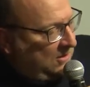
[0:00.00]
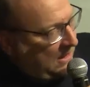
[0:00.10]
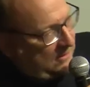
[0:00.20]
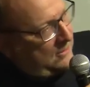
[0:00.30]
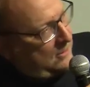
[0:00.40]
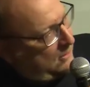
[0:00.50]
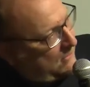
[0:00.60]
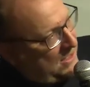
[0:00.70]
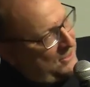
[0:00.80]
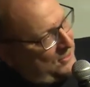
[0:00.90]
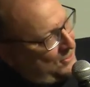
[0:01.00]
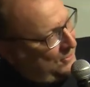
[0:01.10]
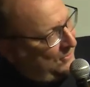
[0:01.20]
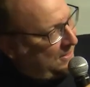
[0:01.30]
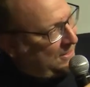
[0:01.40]
Tactical Radio
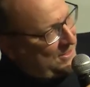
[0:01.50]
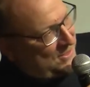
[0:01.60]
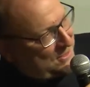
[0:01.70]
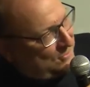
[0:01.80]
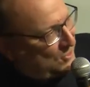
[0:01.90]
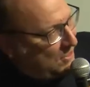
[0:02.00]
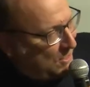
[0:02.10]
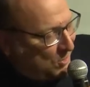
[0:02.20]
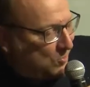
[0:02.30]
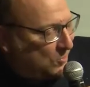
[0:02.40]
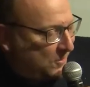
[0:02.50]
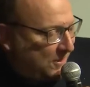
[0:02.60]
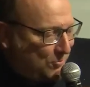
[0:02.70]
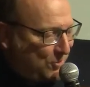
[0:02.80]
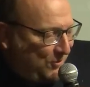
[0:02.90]
Unified System Transport
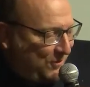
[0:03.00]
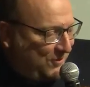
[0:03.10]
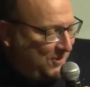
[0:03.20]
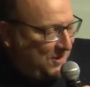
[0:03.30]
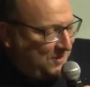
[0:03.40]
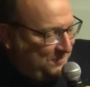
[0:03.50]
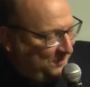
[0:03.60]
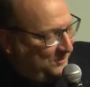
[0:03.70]
number 15.